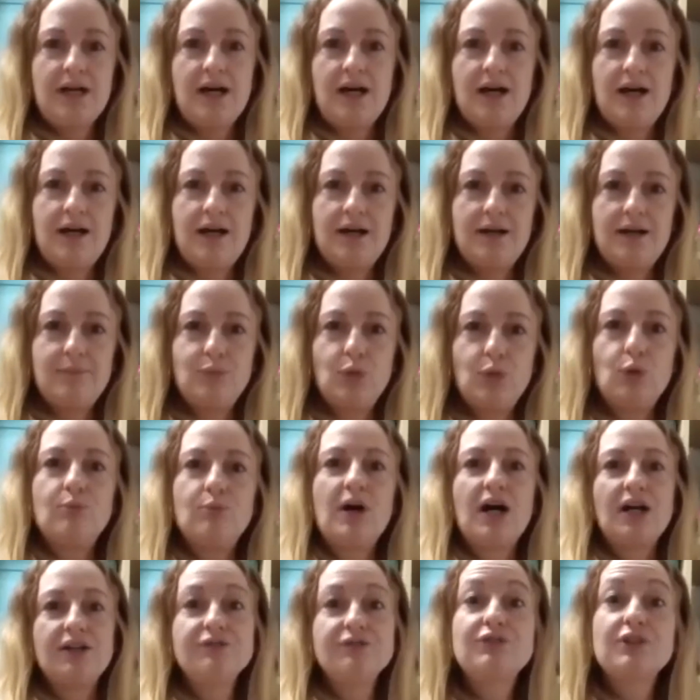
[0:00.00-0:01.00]
more
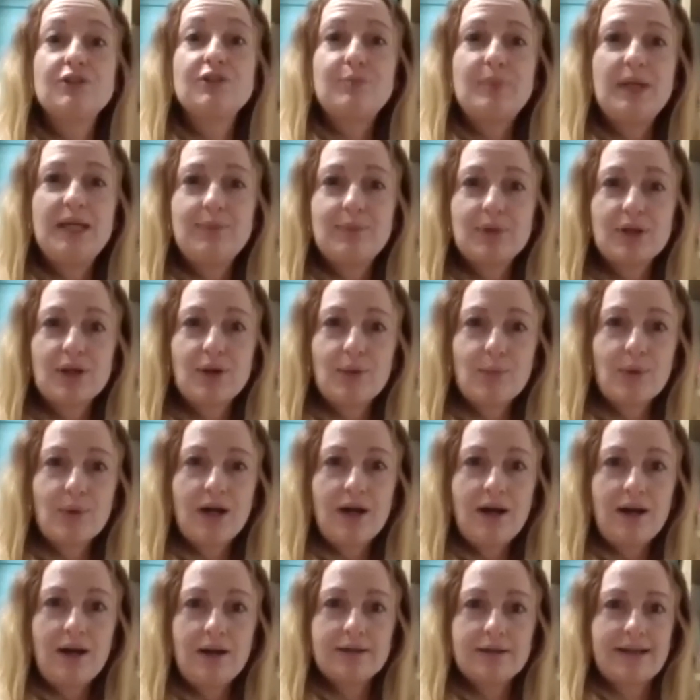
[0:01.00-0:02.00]
mindful of people at
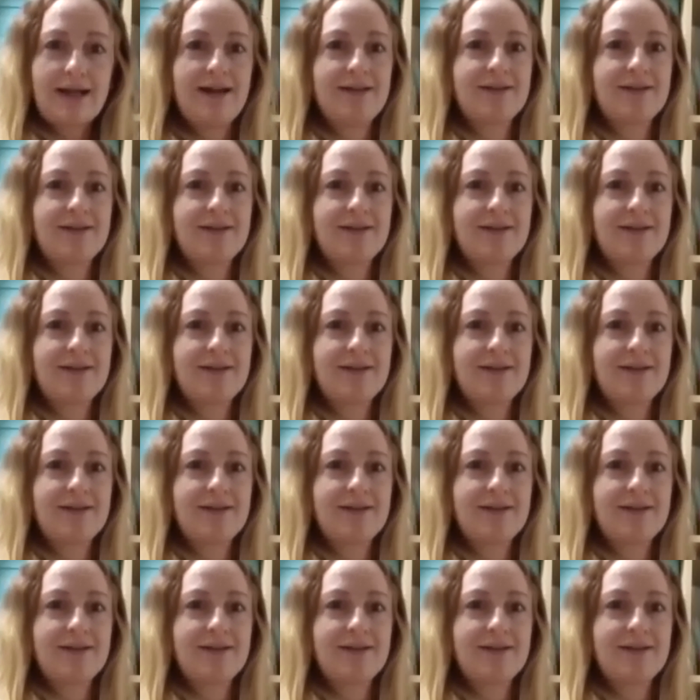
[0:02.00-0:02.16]
work.